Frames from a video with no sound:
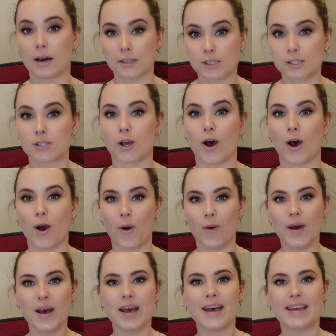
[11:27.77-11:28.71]

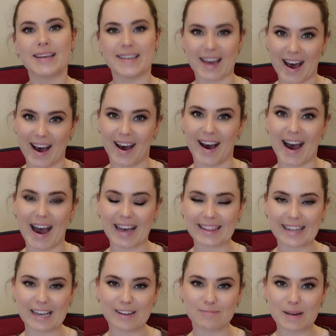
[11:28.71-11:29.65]
So yeah, I
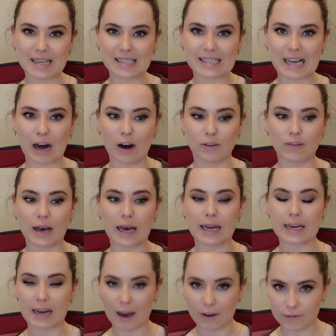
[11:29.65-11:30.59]
leave myself
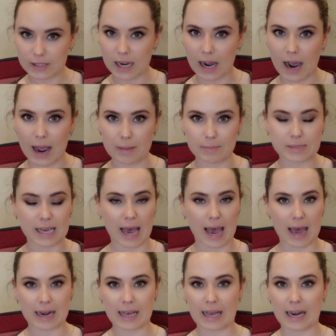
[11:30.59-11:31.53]
enough time to
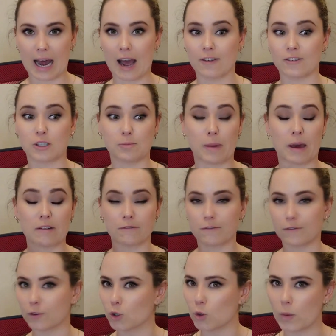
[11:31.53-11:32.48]
edit. I've spent
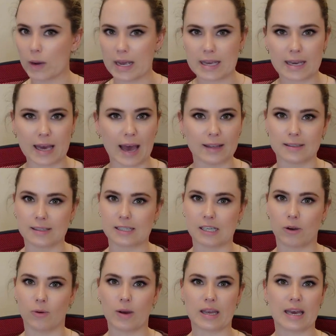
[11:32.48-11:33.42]
full weekends
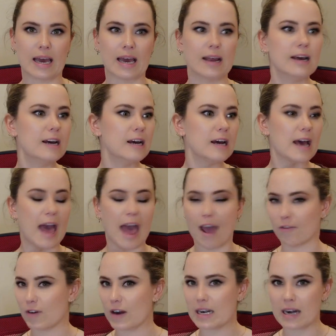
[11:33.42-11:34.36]
doing it,
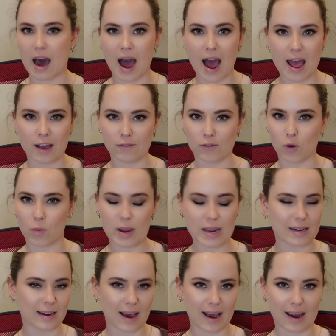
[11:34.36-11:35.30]
every night of a
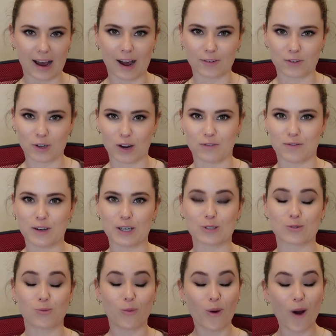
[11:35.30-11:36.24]
weeknight after I
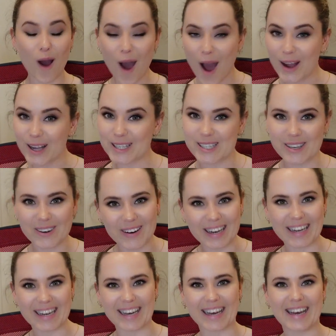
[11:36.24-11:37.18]
finish work
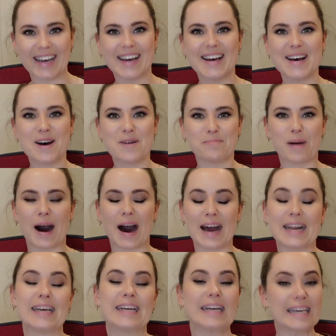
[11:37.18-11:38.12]
doing it.
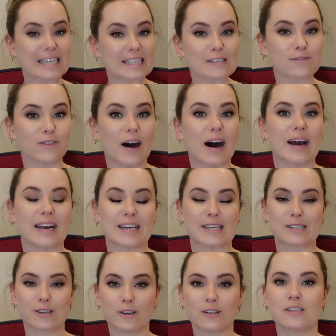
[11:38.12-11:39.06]
But it is fun.
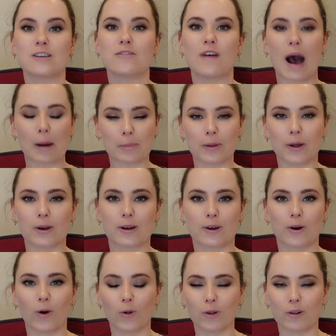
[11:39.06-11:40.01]
As soon as you've
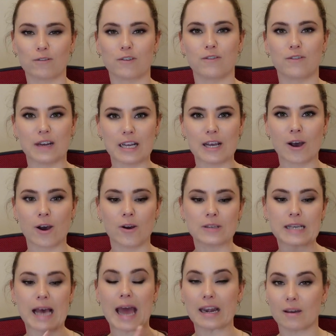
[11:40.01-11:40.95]
uploaded all of the
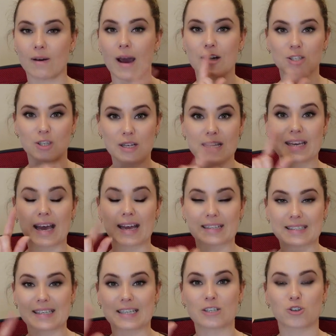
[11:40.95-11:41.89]
videos and you actually
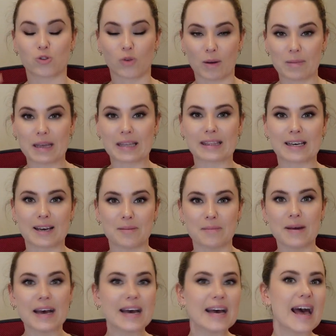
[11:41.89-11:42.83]
get to trimming them
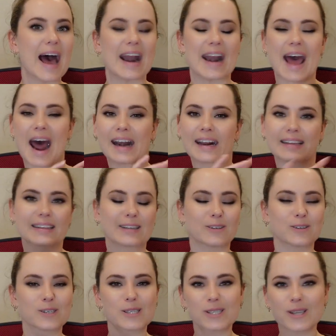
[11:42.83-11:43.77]
and adding
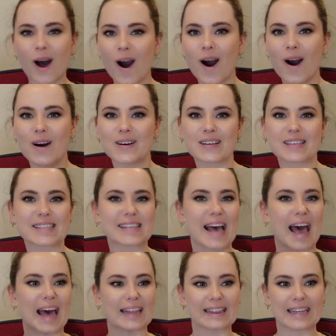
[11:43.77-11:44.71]
little songs
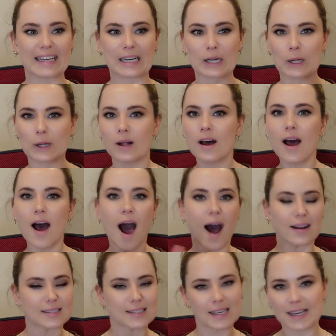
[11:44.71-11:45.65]
and little
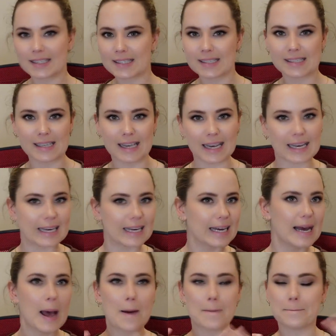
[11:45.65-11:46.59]
artistic
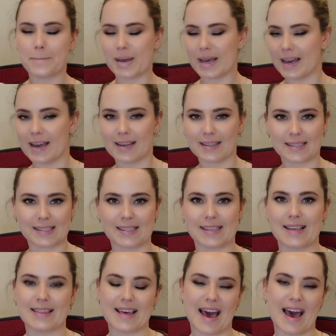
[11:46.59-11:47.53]
bits,
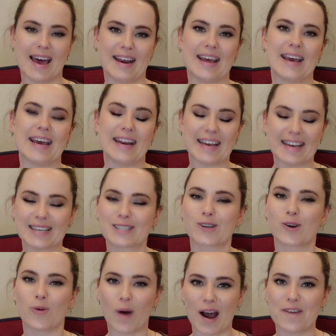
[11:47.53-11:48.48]
then it is
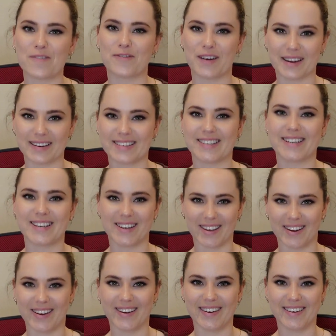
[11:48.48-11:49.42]
quite fun to
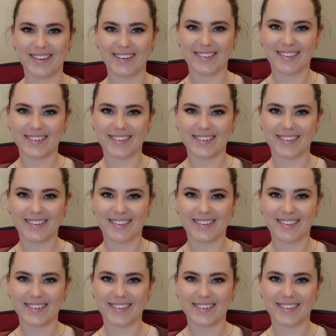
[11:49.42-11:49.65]
do.